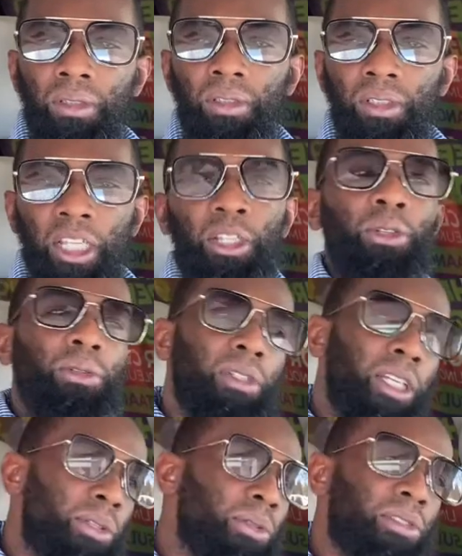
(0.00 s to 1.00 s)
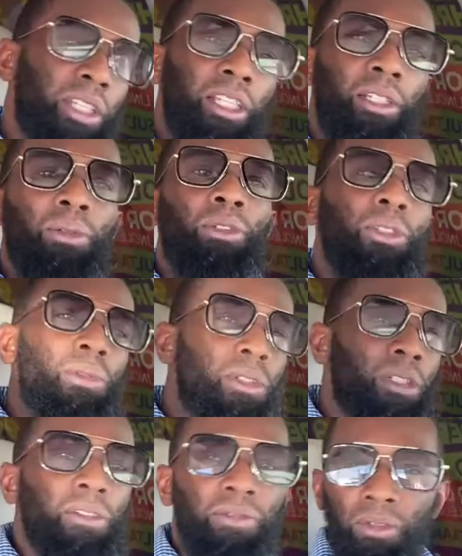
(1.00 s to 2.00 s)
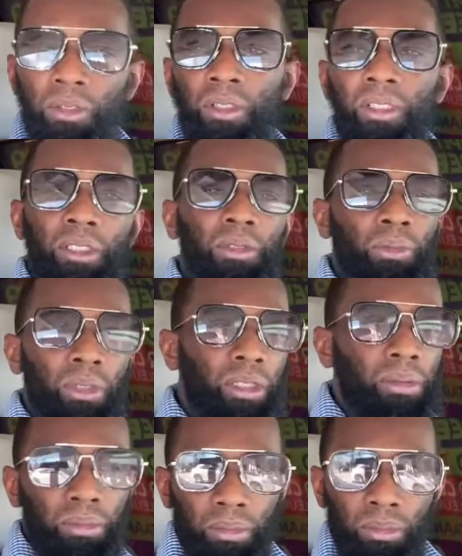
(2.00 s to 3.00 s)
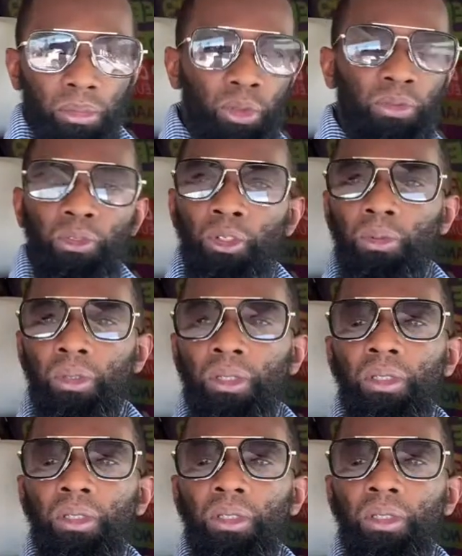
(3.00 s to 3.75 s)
and you single and you looking for it and you want to move forward,